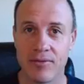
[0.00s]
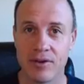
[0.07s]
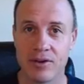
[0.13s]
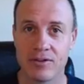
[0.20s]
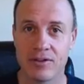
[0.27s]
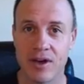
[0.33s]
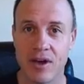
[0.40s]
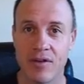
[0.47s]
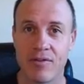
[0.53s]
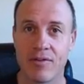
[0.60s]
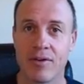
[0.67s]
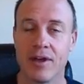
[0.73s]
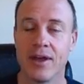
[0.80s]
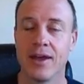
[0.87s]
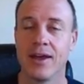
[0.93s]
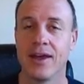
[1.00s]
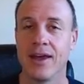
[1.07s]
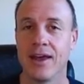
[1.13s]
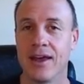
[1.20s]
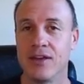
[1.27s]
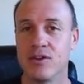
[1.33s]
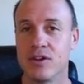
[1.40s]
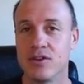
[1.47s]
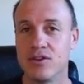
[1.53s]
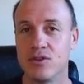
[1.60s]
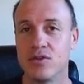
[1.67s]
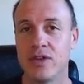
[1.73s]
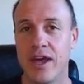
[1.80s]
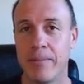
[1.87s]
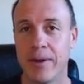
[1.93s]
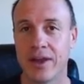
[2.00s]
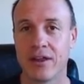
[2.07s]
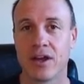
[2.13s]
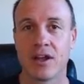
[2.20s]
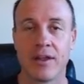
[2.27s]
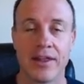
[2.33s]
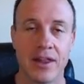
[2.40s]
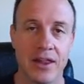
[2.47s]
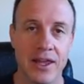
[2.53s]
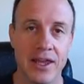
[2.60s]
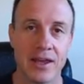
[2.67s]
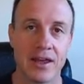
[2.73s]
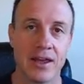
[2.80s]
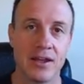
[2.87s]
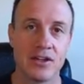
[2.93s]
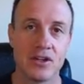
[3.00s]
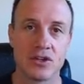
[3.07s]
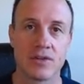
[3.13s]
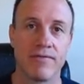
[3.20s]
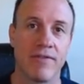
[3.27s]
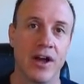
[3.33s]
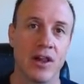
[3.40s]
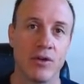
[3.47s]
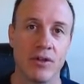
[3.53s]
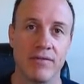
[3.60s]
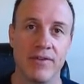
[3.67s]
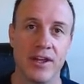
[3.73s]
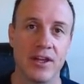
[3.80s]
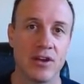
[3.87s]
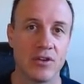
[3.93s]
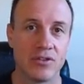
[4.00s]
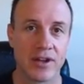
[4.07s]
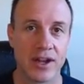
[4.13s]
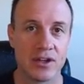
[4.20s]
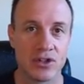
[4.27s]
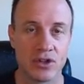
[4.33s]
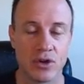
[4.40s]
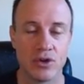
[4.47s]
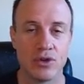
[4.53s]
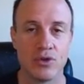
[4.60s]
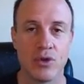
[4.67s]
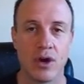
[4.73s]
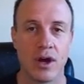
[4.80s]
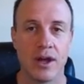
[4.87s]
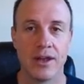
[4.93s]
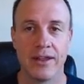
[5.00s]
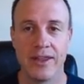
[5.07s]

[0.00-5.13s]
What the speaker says: for yourself. And you can do that by clicking on that link and just following the videos that I show you on